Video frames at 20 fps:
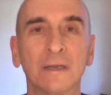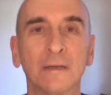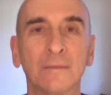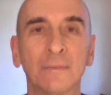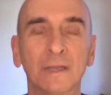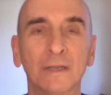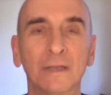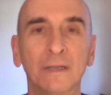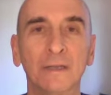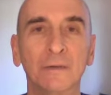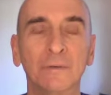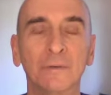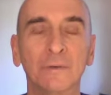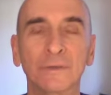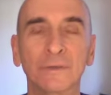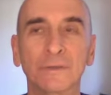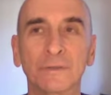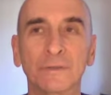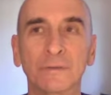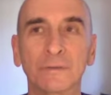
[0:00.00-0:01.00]
but it
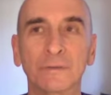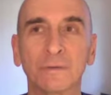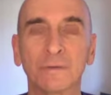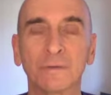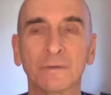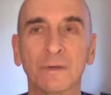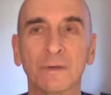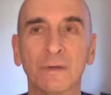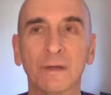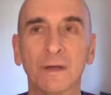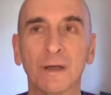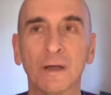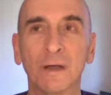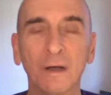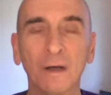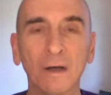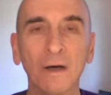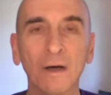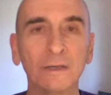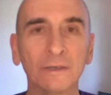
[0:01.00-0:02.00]
was
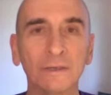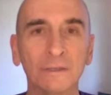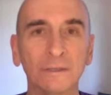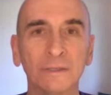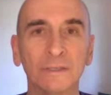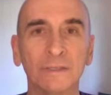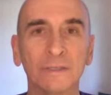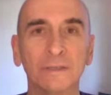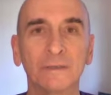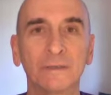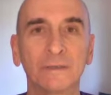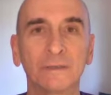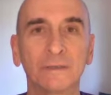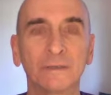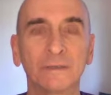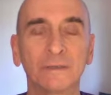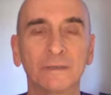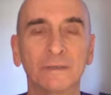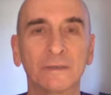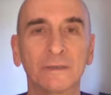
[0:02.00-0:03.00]
utterly
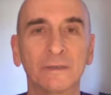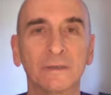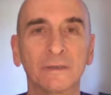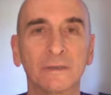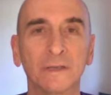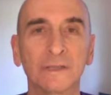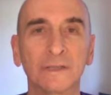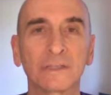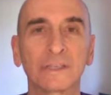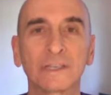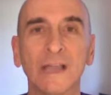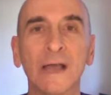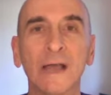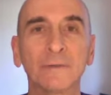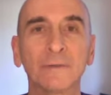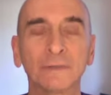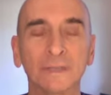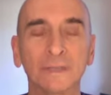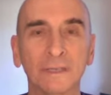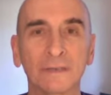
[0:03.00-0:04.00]

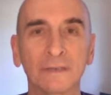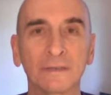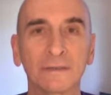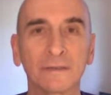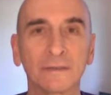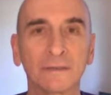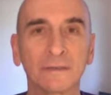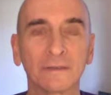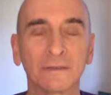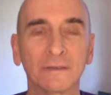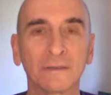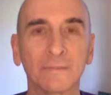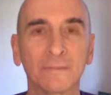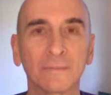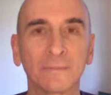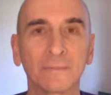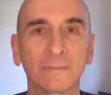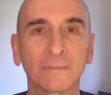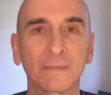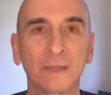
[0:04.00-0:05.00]
astounding
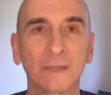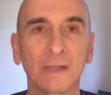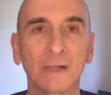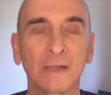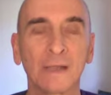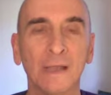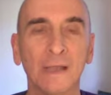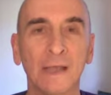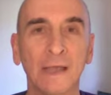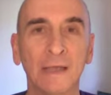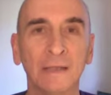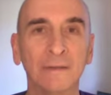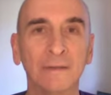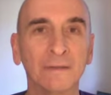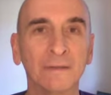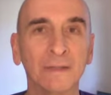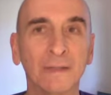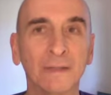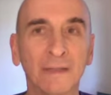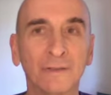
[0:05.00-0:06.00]

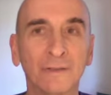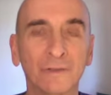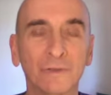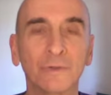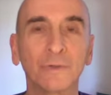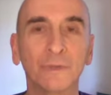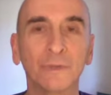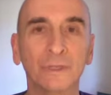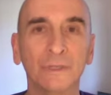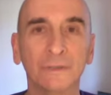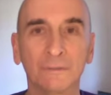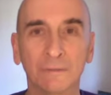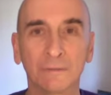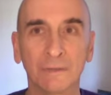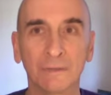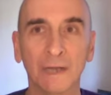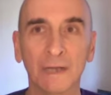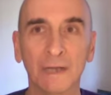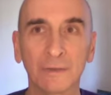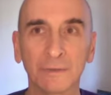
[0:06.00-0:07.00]
and, and truly
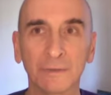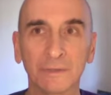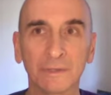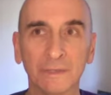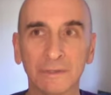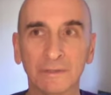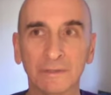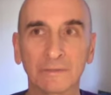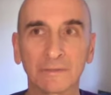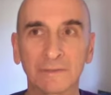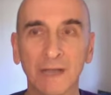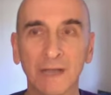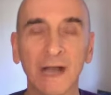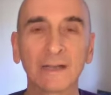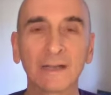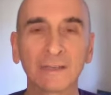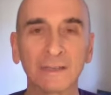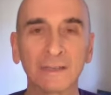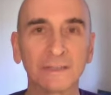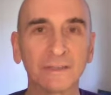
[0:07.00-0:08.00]
not only
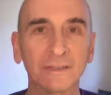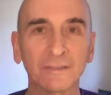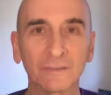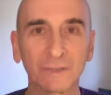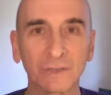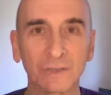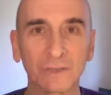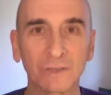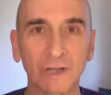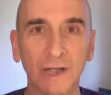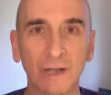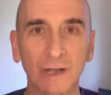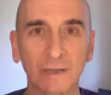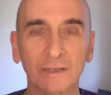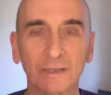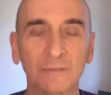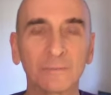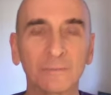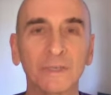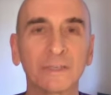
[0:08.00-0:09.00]
cognitively
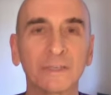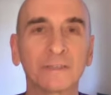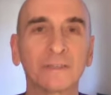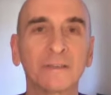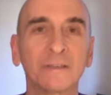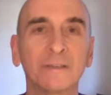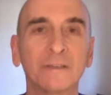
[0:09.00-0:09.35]
shocking, but